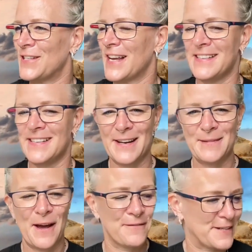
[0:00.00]
and
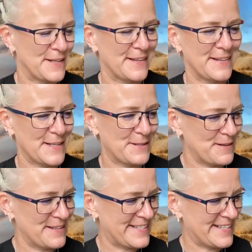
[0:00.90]
this one
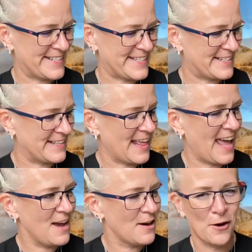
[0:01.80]
of the sisters says to her,
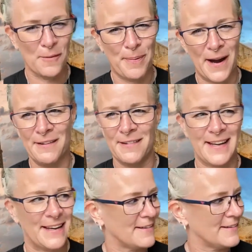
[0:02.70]
hey, I've got a pirate here.